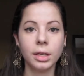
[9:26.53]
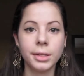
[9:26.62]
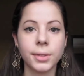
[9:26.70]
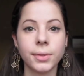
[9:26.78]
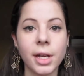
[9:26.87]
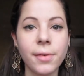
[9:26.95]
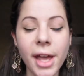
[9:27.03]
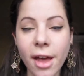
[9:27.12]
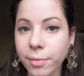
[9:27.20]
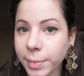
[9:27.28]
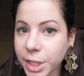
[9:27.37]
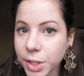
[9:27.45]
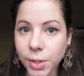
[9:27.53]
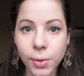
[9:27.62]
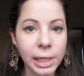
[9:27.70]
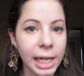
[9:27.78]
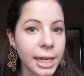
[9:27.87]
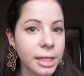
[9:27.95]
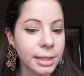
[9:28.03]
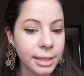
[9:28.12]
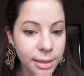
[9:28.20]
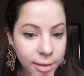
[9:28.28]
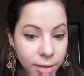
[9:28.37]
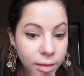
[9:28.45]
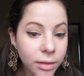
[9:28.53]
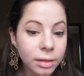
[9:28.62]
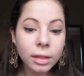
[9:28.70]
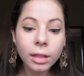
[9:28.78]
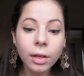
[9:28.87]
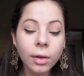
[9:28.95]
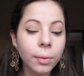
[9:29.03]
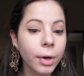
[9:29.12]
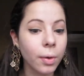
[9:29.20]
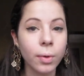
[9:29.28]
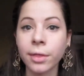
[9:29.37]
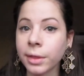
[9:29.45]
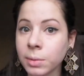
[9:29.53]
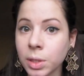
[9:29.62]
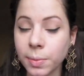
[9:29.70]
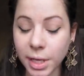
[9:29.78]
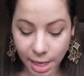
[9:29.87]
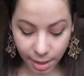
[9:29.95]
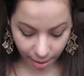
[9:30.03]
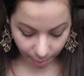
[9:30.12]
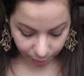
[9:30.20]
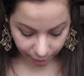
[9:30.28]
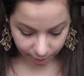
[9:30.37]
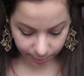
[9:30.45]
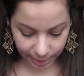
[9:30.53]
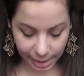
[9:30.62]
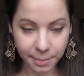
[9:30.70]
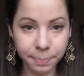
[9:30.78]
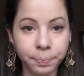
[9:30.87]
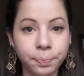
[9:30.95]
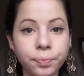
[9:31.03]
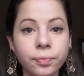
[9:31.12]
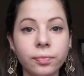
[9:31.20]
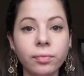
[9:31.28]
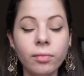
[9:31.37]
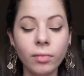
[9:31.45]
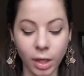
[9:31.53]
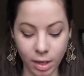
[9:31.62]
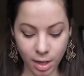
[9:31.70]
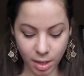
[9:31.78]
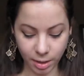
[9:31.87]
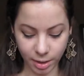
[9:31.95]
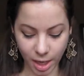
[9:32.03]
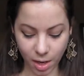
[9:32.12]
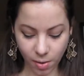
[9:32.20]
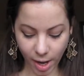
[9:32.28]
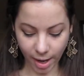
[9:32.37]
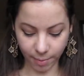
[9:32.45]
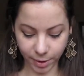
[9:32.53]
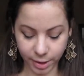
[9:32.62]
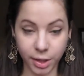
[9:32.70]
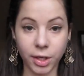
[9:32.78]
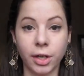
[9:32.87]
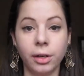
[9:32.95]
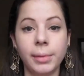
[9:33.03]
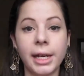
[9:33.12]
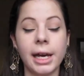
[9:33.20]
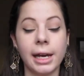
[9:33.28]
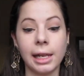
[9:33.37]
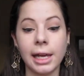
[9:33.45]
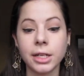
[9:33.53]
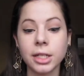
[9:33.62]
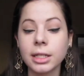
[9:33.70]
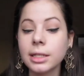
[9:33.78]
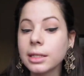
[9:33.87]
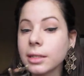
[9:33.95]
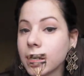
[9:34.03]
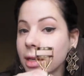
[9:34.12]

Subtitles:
So now I have my two lines where I want them to be, approximately. Now I'm gonna curl my eyelashes